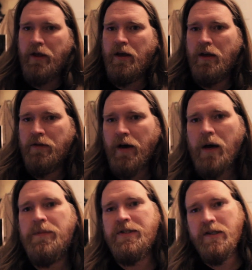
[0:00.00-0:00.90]
and the
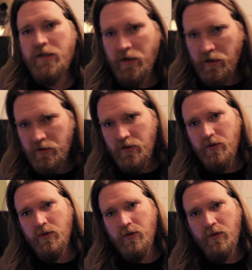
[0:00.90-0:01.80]
opposition
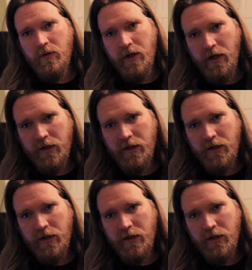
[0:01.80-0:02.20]
to